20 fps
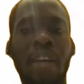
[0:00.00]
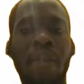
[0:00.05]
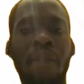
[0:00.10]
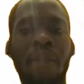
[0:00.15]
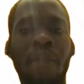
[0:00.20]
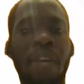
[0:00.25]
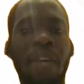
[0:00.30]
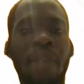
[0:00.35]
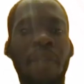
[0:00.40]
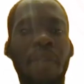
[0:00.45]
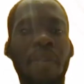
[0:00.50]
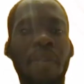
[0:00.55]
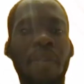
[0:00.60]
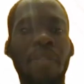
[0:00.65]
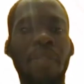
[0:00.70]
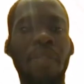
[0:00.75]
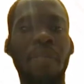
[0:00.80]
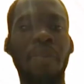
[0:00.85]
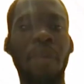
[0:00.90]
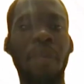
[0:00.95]
it
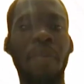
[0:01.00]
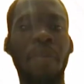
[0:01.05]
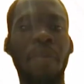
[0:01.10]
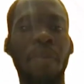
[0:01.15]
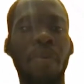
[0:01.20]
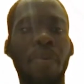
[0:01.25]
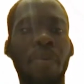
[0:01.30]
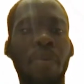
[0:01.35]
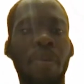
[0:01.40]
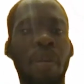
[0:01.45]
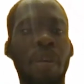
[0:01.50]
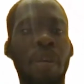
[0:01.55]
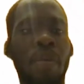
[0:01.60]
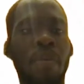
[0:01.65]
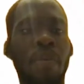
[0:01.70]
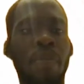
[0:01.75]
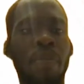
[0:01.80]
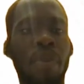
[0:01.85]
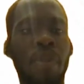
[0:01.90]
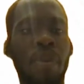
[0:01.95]
favors people
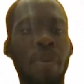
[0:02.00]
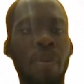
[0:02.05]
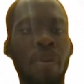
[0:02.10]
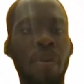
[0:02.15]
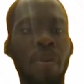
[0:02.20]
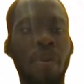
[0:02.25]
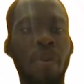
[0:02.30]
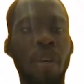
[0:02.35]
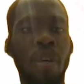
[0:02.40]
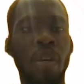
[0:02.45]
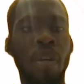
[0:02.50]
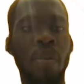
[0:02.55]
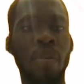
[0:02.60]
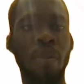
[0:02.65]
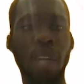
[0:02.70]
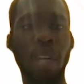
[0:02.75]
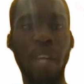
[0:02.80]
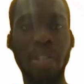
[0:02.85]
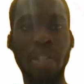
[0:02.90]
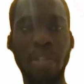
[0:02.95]
who are
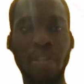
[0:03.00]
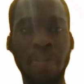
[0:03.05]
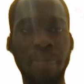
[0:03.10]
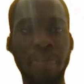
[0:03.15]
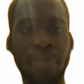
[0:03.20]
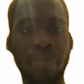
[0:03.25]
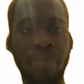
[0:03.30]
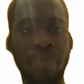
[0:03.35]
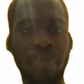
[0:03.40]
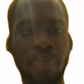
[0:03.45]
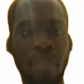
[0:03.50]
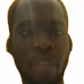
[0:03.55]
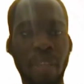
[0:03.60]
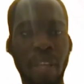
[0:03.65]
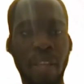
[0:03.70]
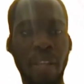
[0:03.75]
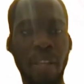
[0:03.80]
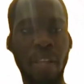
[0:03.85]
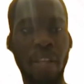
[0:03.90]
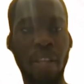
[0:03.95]
Caucasian
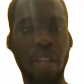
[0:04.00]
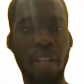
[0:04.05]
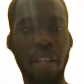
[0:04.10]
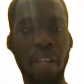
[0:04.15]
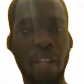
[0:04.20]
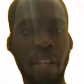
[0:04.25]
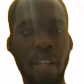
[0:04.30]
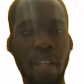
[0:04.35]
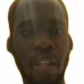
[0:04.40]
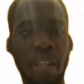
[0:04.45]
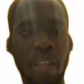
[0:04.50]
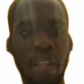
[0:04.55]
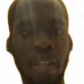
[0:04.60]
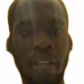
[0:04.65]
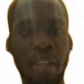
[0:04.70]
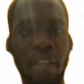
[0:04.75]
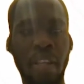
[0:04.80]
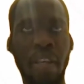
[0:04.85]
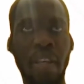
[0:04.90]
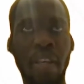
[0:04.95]
in
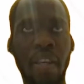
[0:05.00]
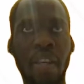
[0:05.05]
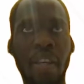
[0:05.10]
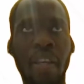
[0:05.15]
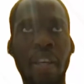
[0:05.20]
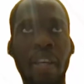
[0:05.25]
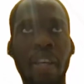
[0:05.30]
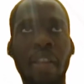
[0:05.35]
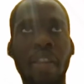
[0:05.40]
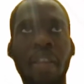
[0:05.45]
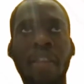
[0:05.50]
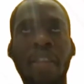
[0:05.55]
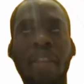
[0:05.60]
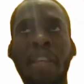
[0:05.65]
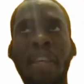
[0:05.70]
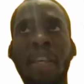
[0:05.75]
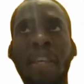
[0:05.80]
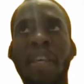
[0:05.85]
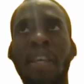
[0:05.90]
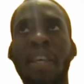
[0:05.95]

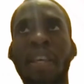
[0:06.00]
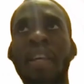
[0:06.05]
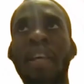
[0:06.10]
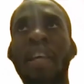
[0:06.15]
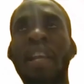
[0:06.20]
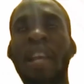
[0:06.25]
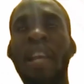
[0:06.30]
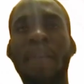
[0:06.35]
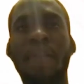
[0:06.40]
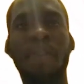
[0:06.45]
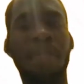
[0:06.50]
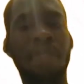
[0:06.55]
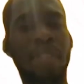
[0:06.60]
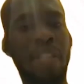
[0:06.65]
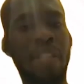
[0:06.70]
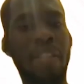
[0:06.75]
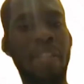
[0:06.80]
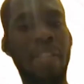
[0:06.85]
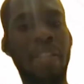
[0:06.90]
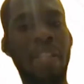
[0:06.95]
the level of
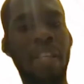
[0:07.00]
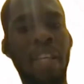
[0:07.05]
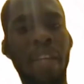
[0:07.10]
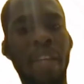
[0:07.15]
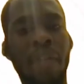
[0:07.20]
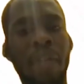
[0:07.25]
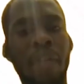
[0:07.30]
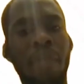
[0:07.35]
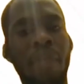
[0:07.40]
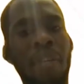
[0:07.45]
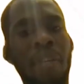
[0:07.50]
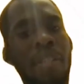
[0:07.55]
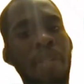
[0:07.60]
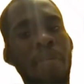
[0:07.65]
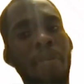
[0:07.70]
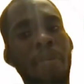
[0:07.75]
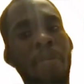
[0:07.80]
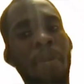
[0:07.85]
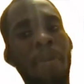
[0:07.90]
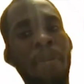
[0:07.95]
sentence they're given
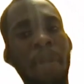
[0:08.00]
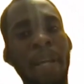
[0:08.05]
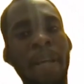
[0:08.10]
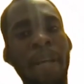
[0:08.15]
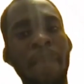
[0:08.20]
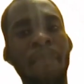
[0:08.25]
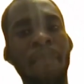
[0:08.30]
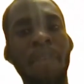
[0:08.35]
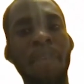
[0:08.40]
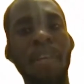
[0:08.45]
versus people who are Black.